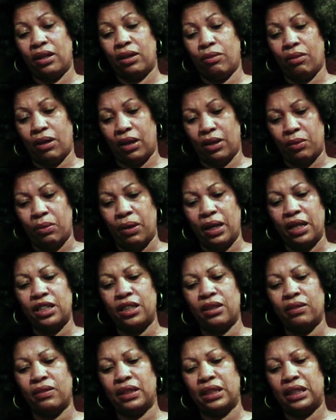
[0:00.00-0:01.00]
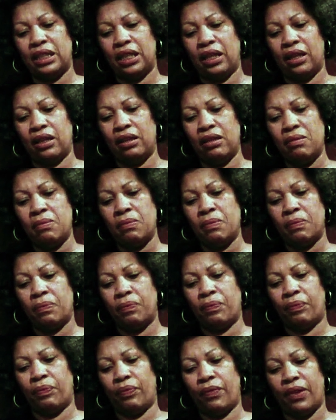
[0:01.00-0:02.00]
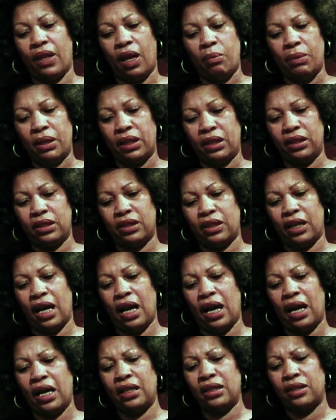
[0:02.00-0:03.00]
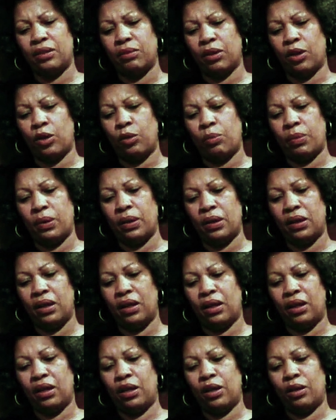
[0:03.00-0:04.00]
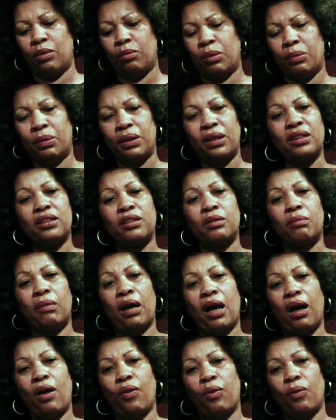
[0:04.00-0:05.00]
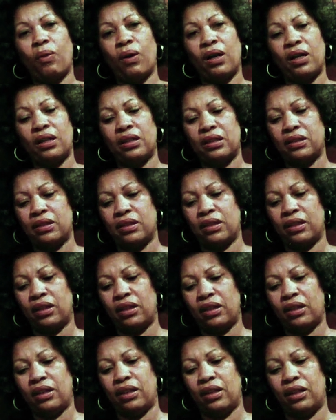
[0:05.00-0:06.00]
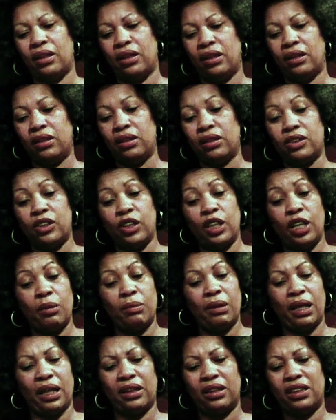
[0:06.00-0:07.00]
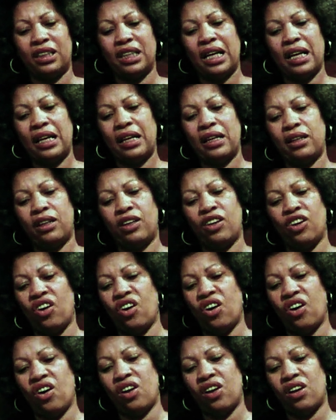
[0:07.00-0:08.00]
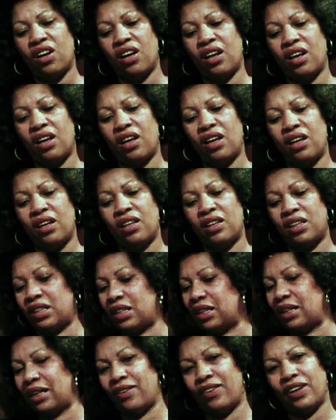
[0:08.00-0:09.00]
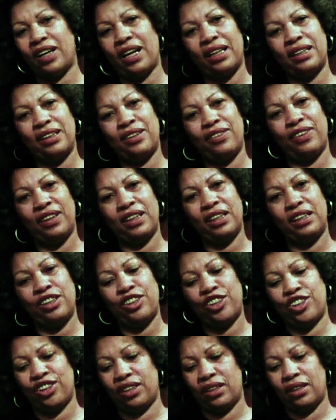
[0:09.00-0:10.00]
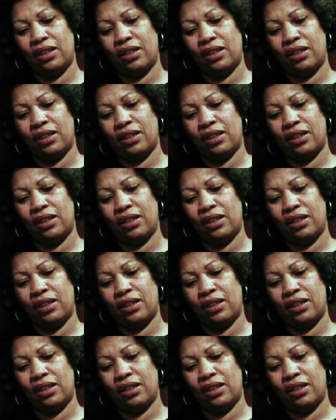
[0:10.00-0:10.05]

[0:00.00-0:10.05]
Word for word: right away she was dead, not because her eyes were open, but because her mouth was. It looked to him like a giant yawn that she never got to finish.